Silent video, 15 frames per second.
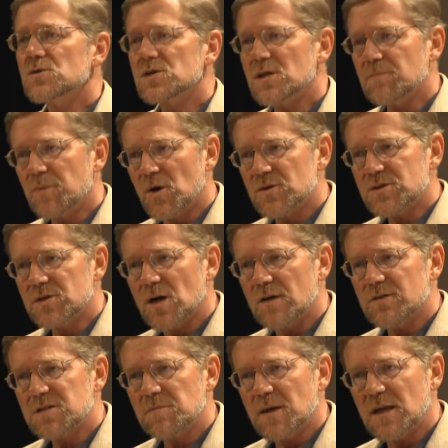using post
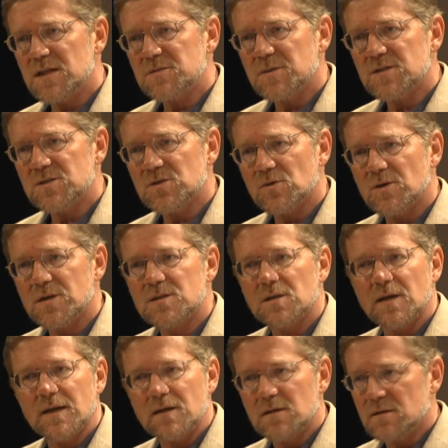harvest management storage
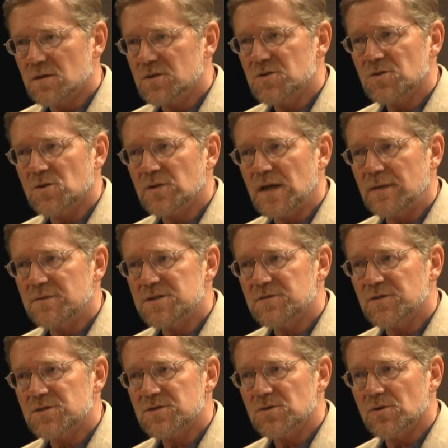like controlled
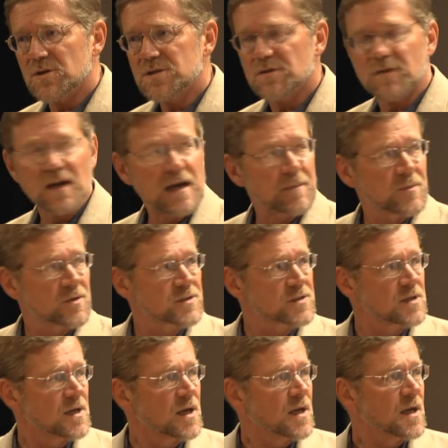atmosphere storage of
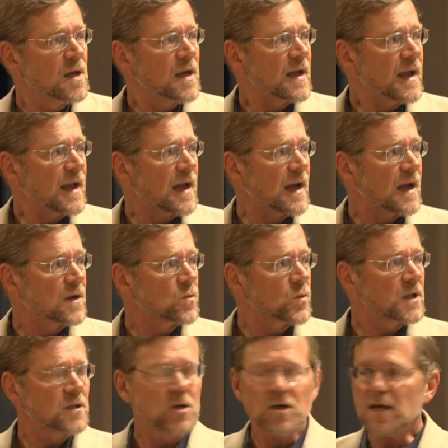apples, and
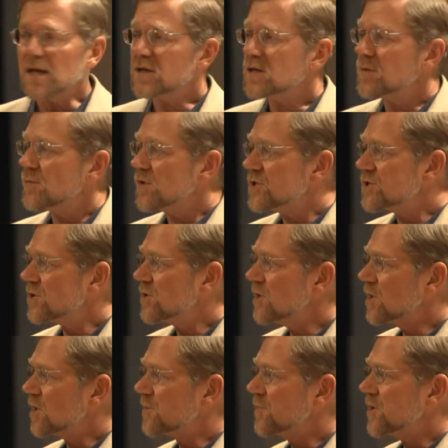we look at commercial
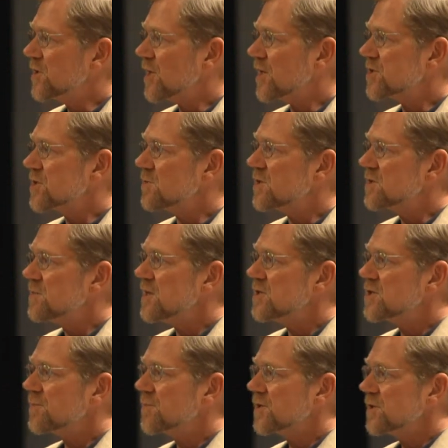yield production, which
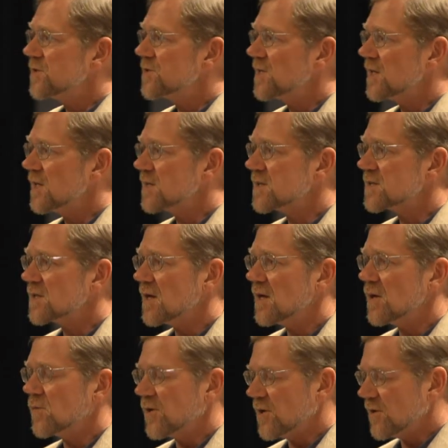means you're producing at a
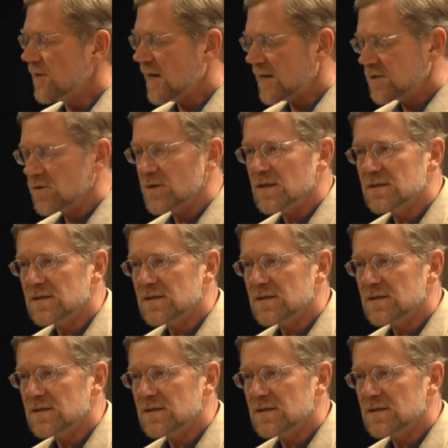scale where you're not